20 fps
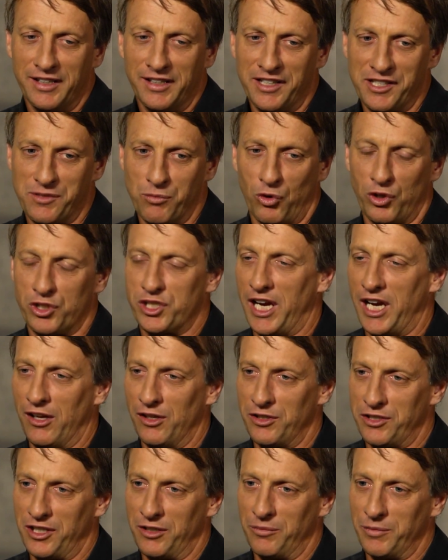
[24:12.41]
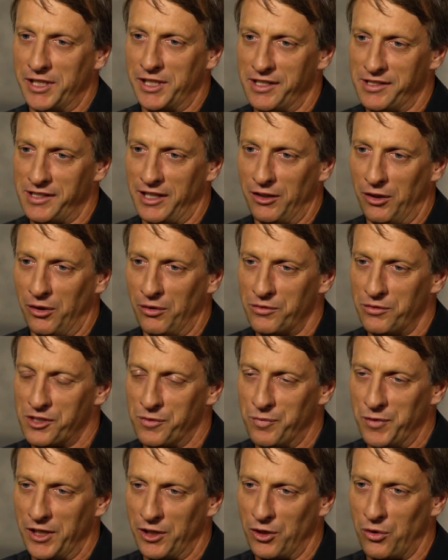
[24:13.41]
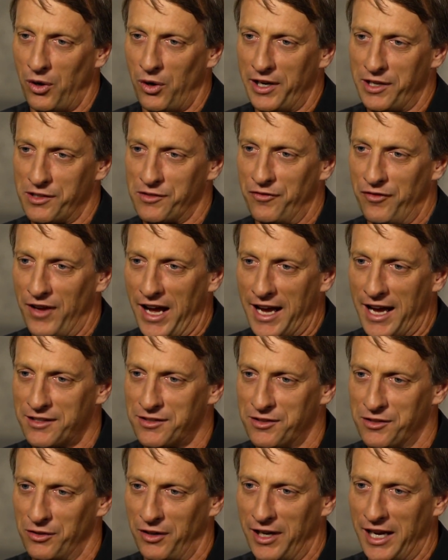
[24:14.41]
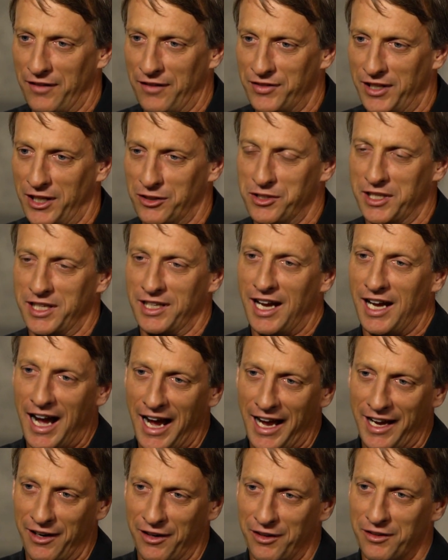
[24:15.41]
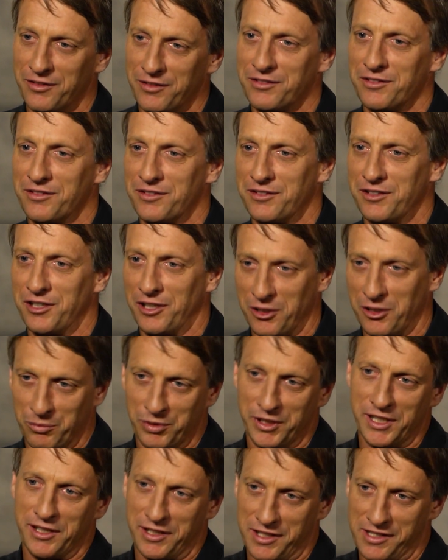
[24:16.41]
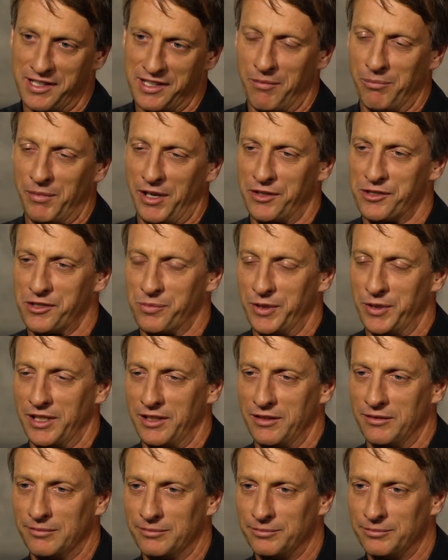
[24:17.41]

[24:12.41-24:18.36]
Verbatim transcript: is more challenging because I don't spin quite as fast, so I have to actually get higher to complete the same amount of spin.